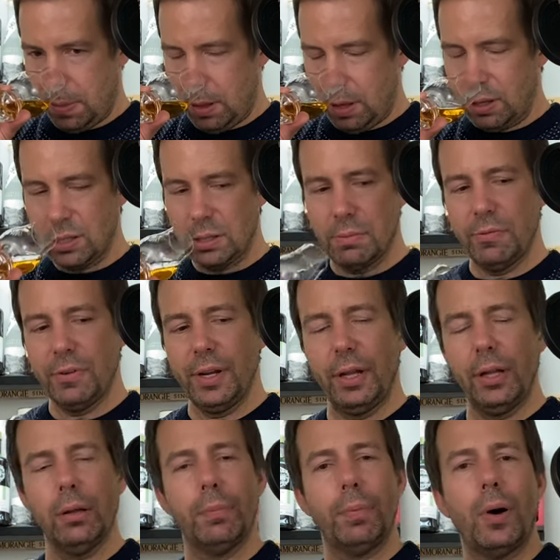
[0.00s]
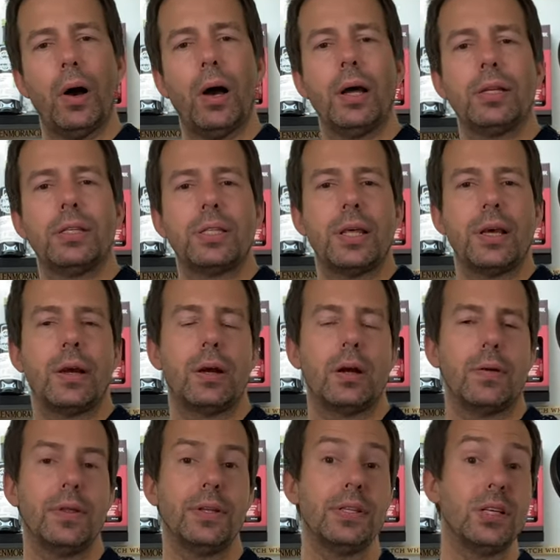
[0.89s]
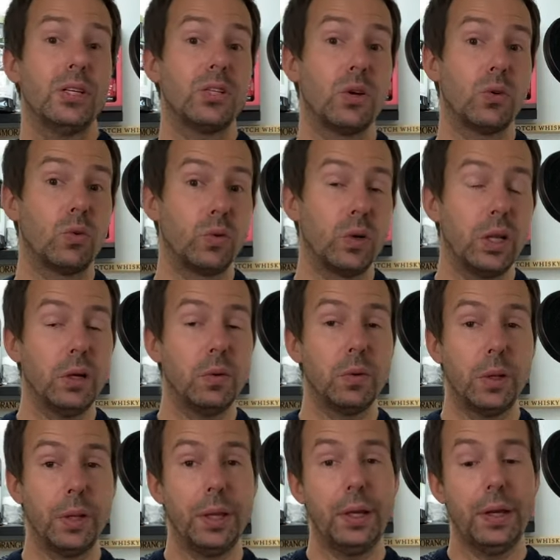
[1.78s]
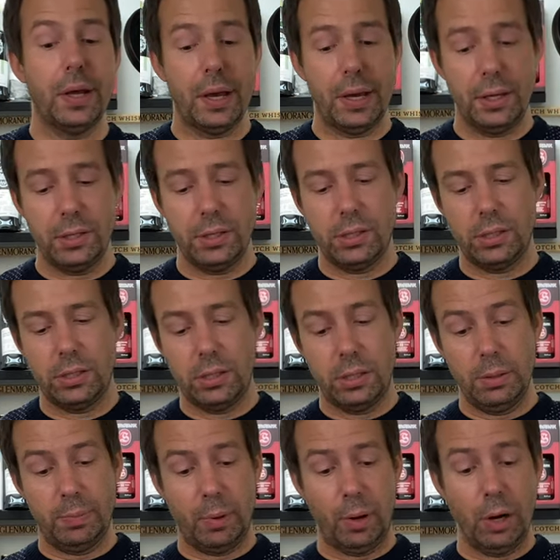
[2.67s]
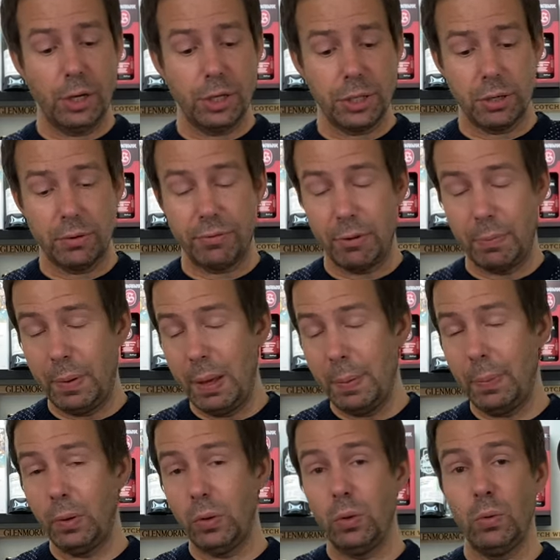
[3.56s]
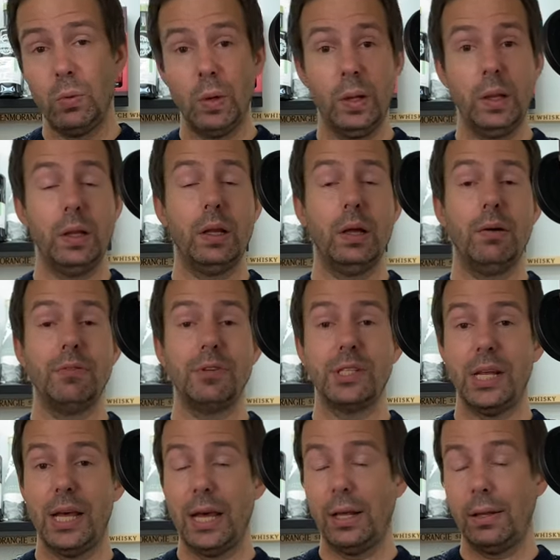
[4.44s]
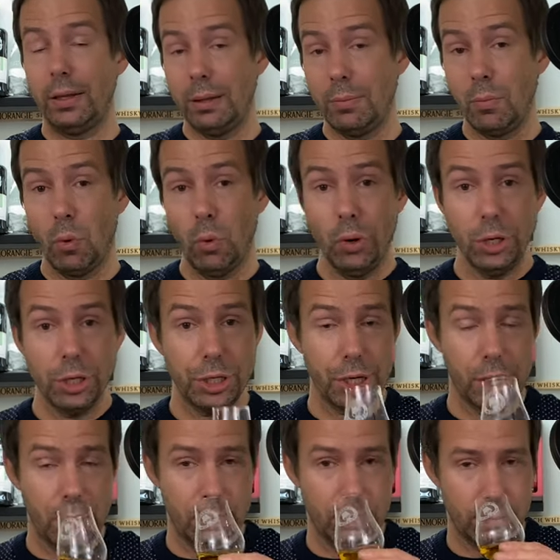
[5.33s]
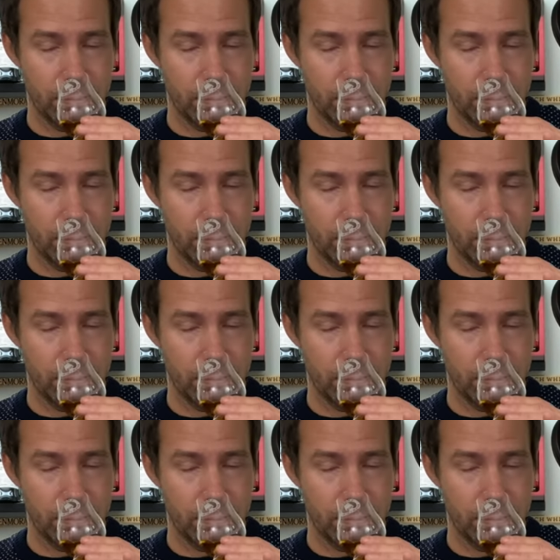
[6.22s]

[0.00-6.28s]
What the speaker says: Some vanilla pods there. This is a really, really nice departure for people who really love, say, Glenmorangie.